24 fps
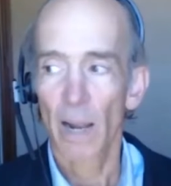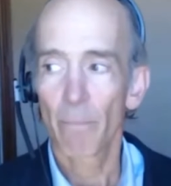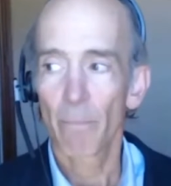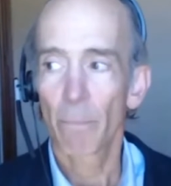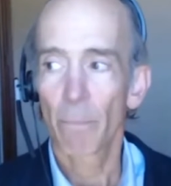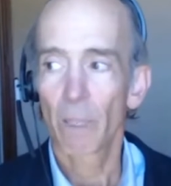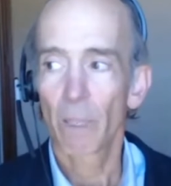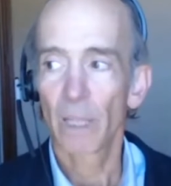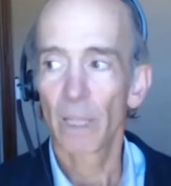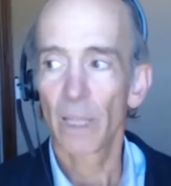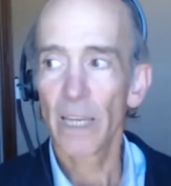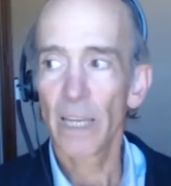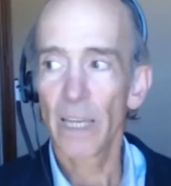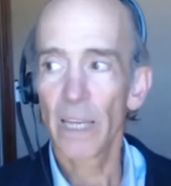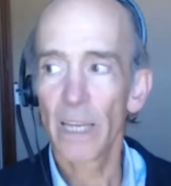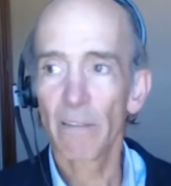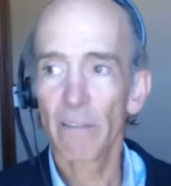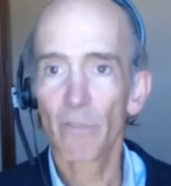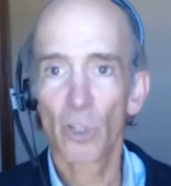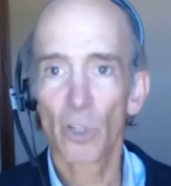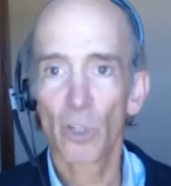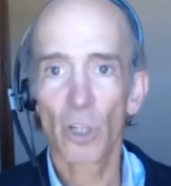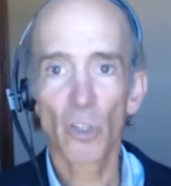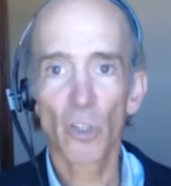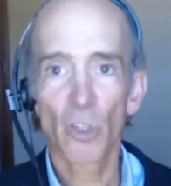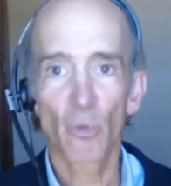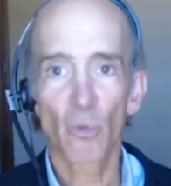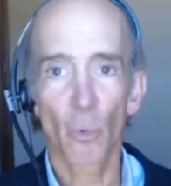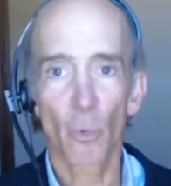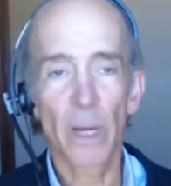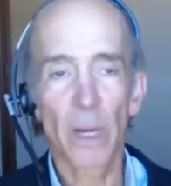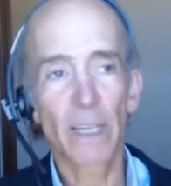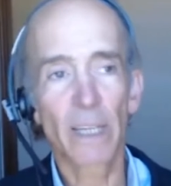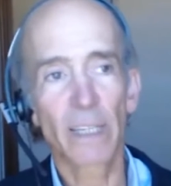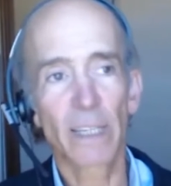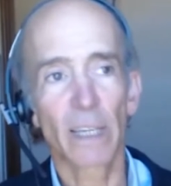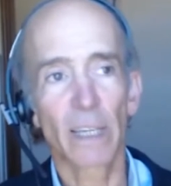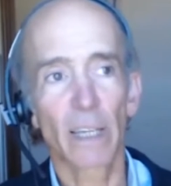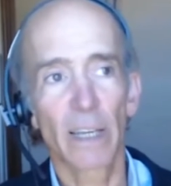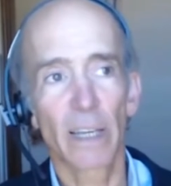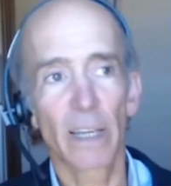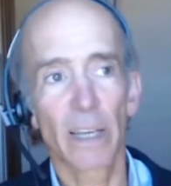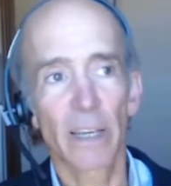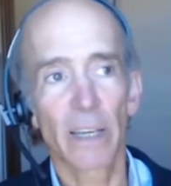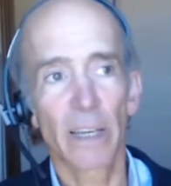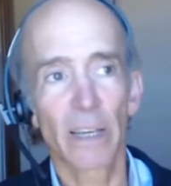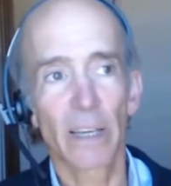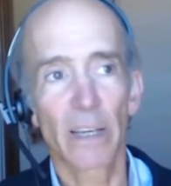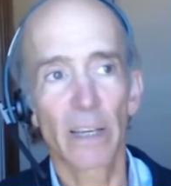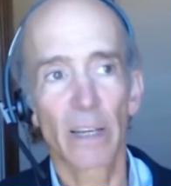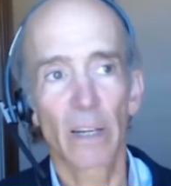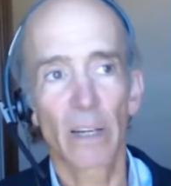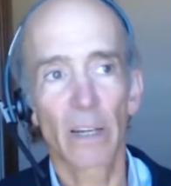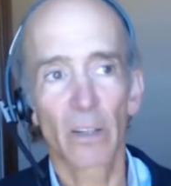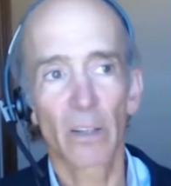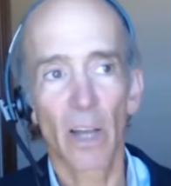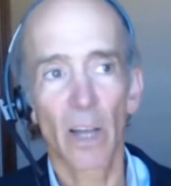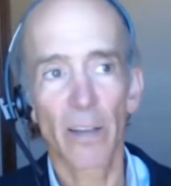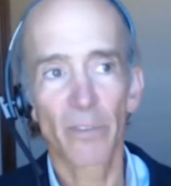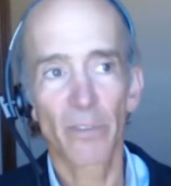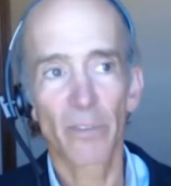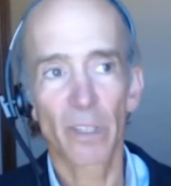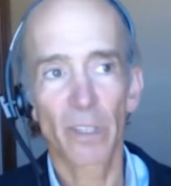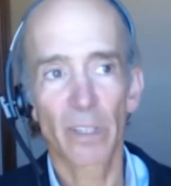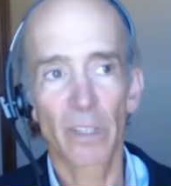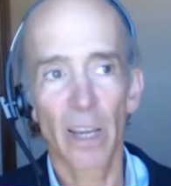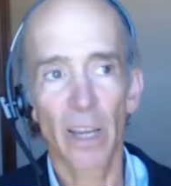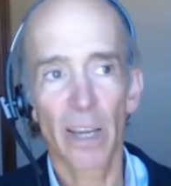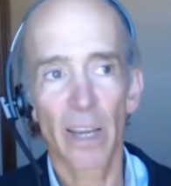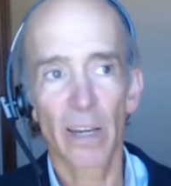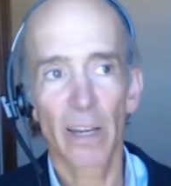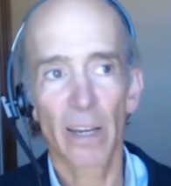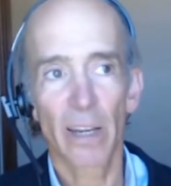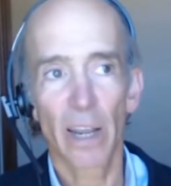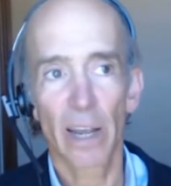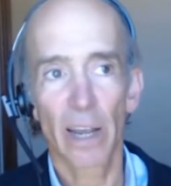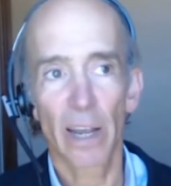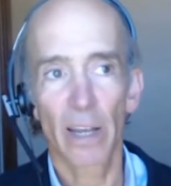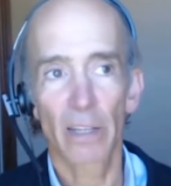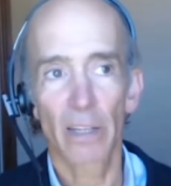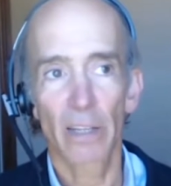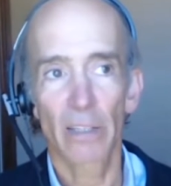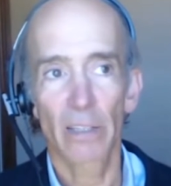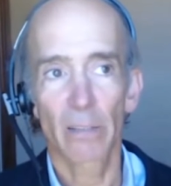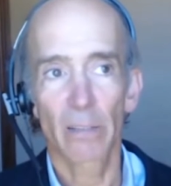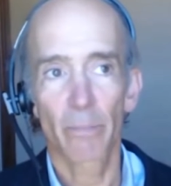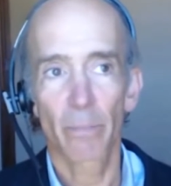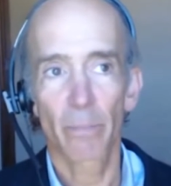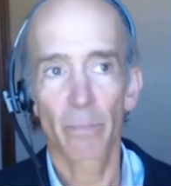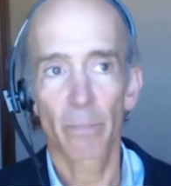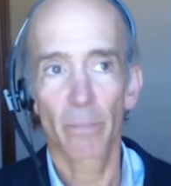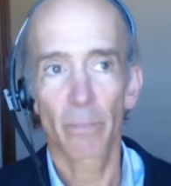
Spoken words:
believe just recently glyphosate has